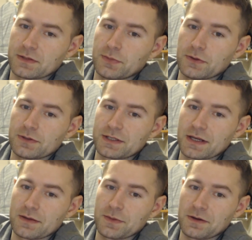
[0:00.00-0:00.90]
That's a bold
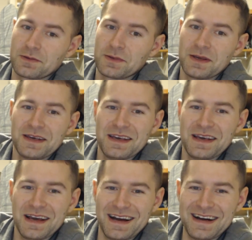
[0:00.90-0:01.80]
statement.
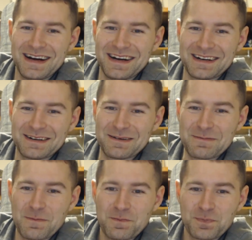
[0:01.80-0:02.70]

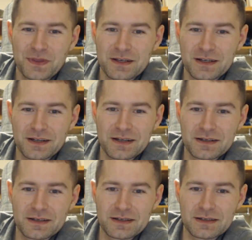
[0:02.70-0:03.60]

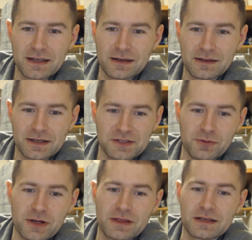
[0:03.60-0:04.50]
And yeah, thanks
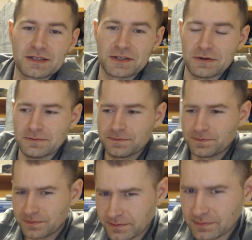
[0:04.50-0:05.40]
for reading this. So,
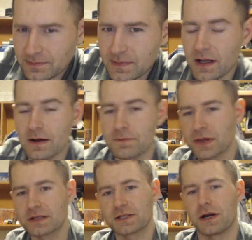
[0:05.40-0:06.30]
a
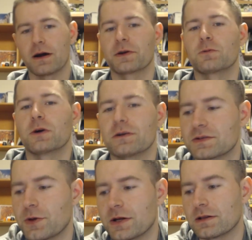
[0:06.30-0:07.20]
big topic, one I'll
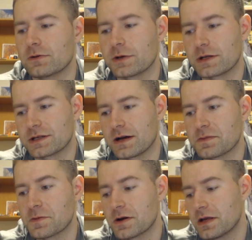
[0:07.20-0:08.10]
spend a little bit of
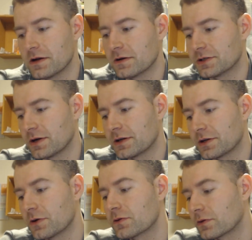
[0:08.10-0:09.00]
time on here, trying
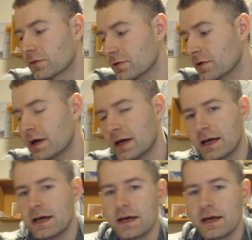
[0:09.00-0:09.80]
to go through